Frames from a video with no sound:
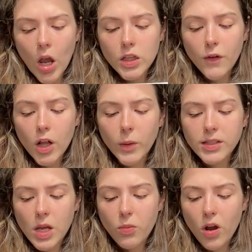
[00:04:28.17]
The following
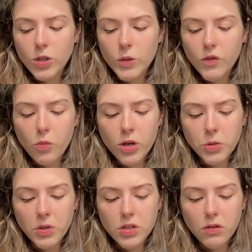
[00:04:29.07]
day brought news from
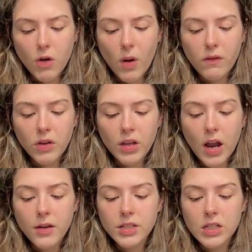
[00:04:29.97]
Richmond to throw everything
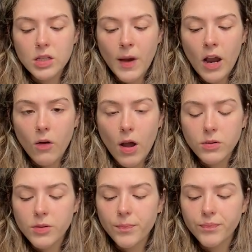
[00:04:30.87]
else into the background.